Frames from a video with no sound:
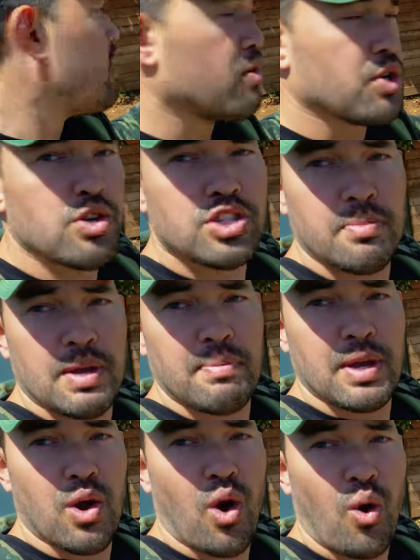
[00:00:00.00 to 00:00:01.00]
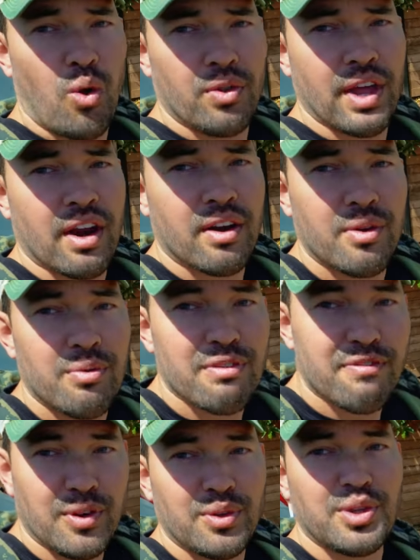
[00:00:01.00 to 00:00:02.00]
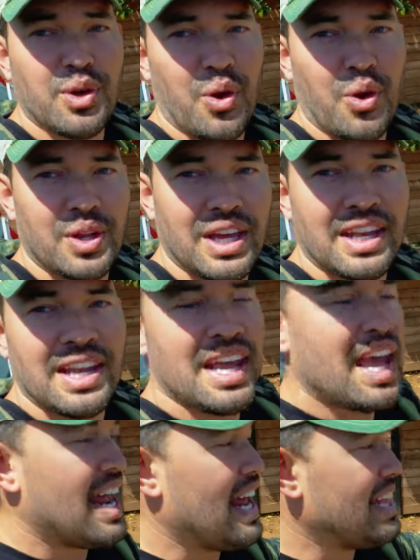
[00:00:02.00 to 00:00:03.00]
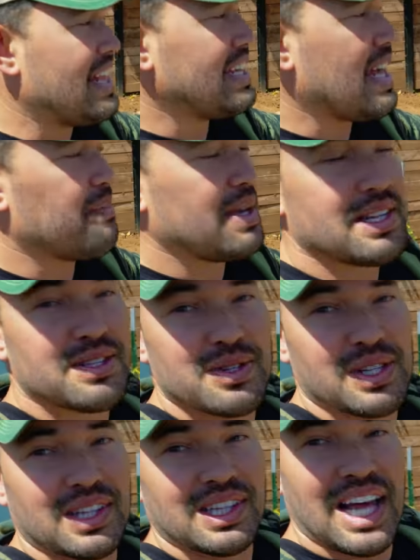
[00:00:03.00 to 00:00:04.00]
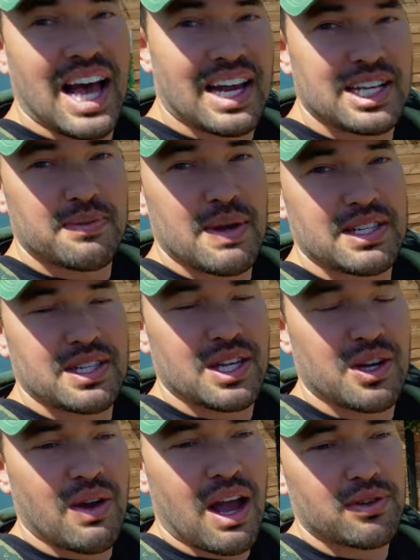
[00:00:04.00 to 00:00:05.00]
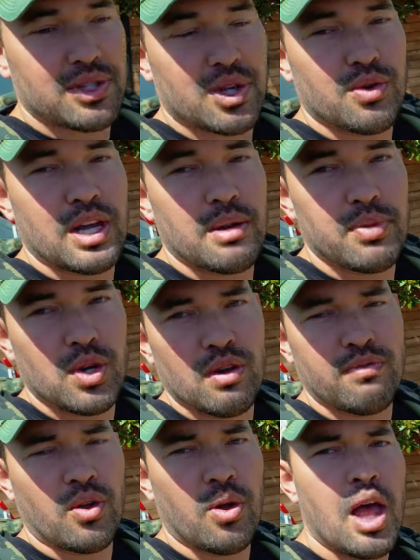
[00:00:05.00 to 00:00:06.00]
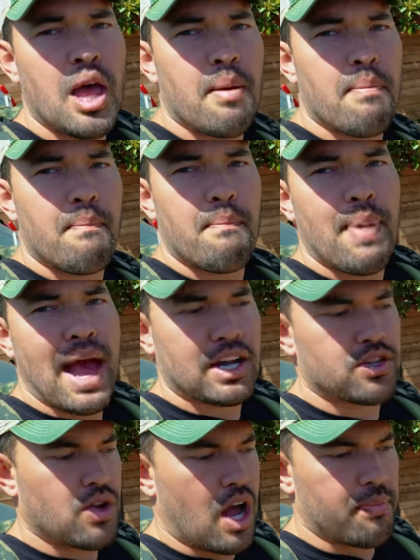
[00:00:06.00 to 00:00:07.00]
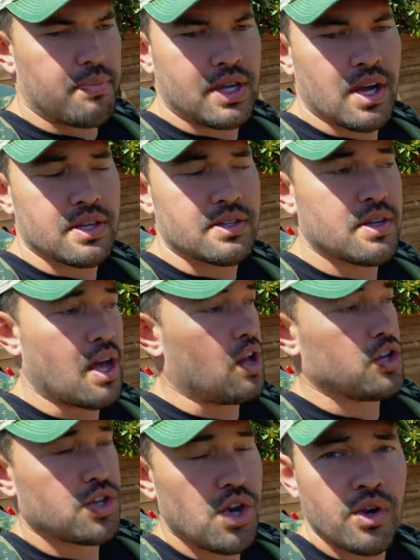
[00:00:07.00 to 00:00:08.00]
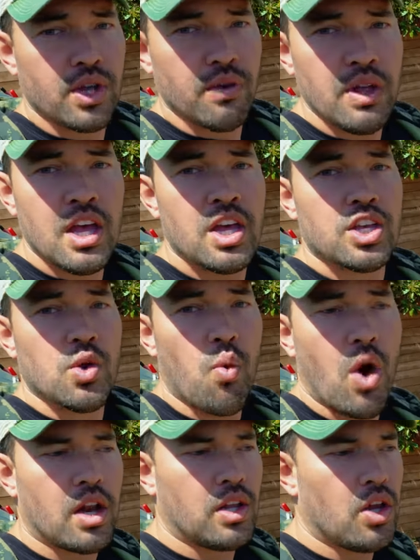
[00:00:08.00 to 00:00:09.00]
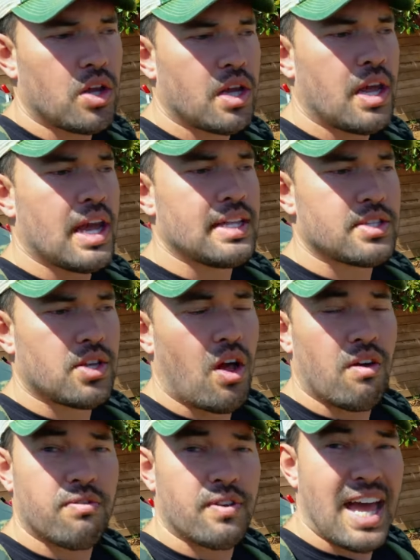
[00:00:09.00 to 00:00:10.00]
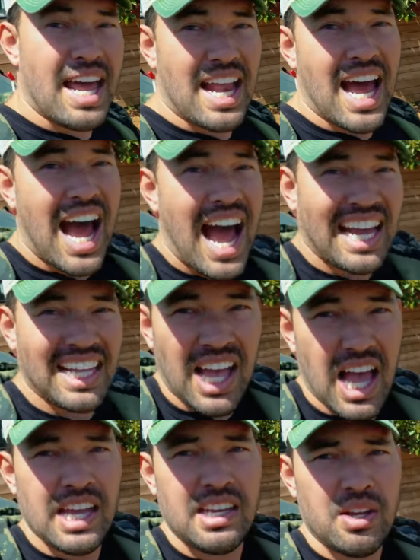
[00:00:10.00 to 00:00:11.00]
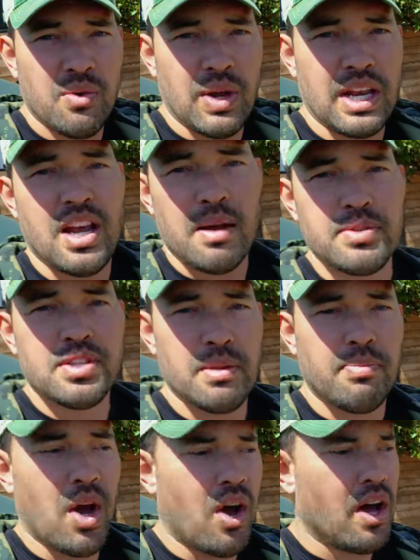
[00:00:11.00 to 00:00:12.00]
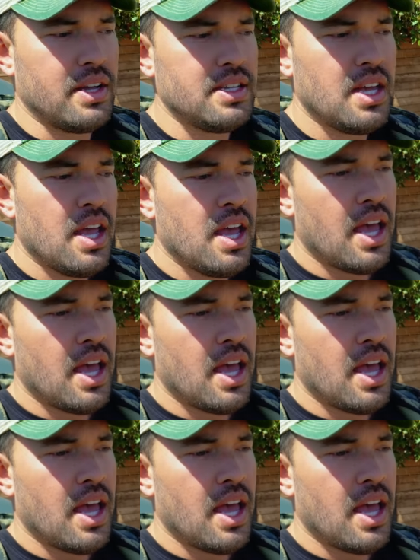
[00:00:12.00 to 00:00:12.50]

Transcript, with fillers: there used to be a big hole there. We filled the hole in and I think that means there's a lot of space in the ground to create a beautiful backdrop because I'll show you, you wanna look and solve for that eye line when it comes to the pond